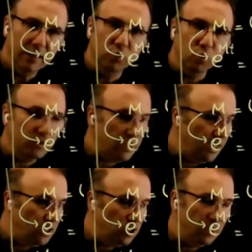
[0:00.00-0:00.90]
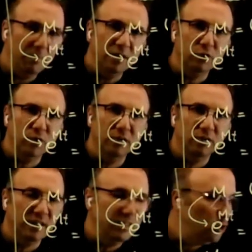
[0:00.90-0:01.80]
rotation
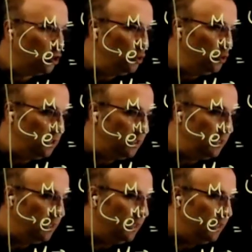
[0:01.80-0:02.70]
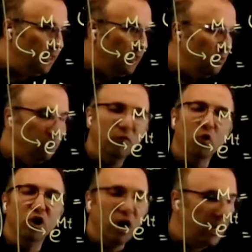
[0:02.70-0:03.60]
matrix in 2D
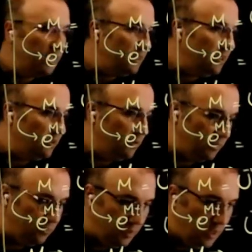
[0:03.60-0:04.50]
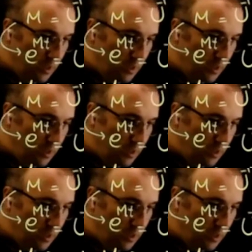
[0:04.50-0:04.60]
for 90 degrees.